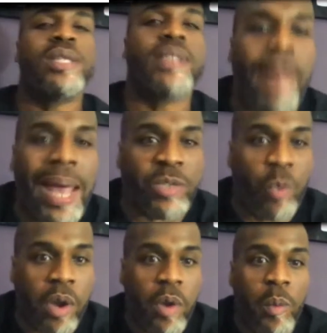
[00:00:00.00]
the match
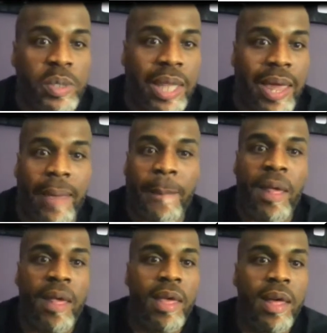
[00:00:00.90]
where it was like,
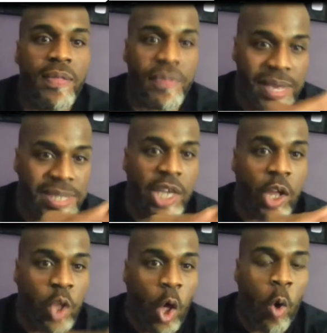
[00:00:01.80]
this
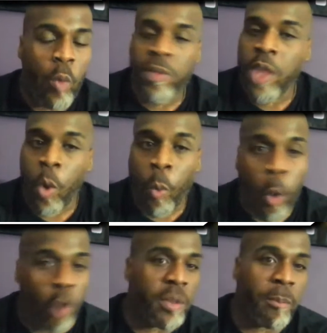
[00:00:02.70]
alone
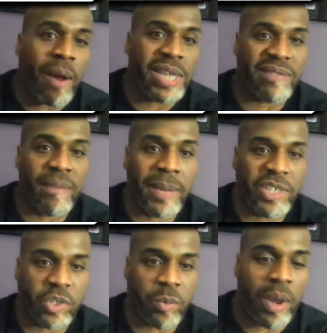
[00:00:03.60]
worth the price of
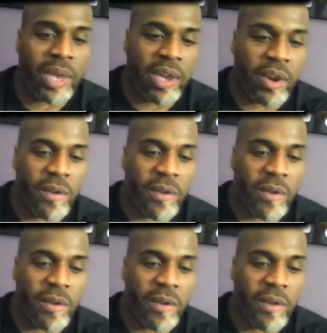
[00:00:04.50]
admission right here.